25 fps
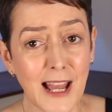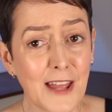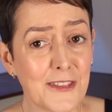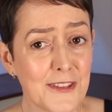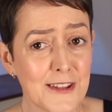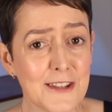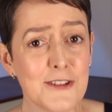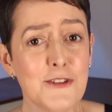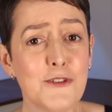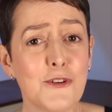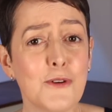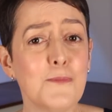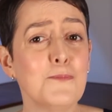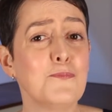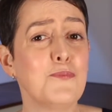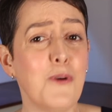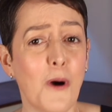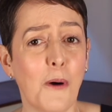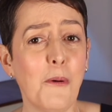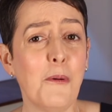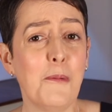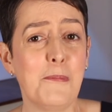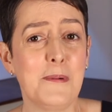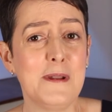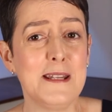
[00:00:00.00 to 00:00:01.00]
I think you can
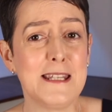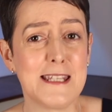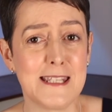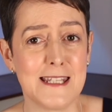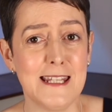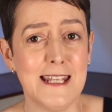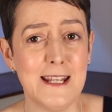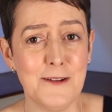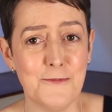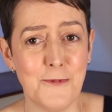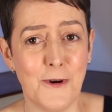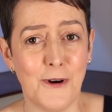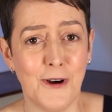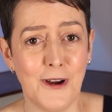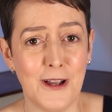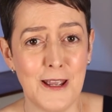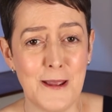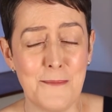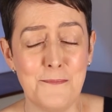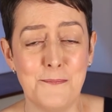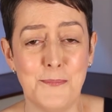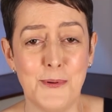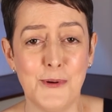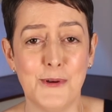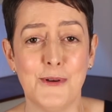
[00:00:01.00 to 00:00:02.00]
probably see why
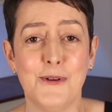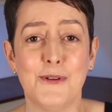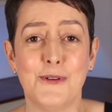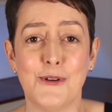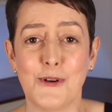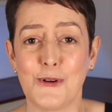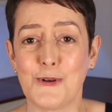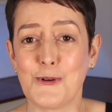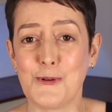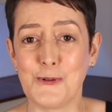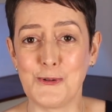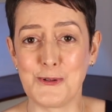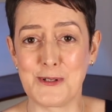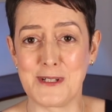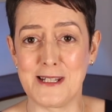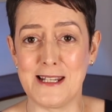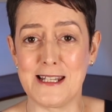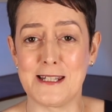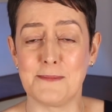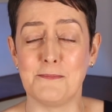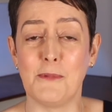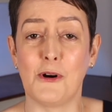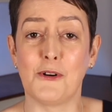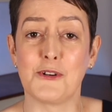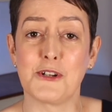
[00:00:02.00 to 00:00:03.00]
Berne calls
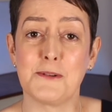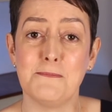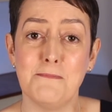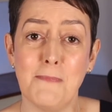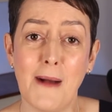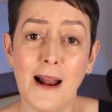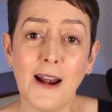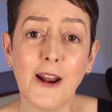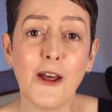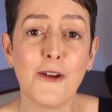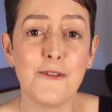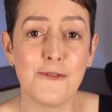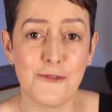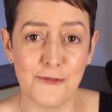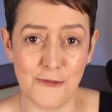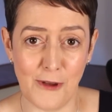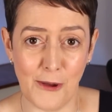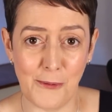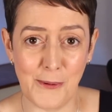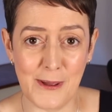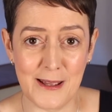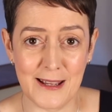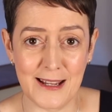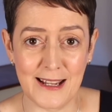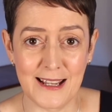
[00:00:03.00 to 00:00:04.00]
this marshmallow
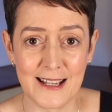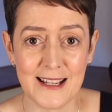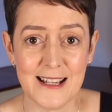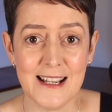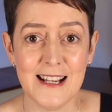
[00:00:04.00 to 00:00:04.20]
throwing,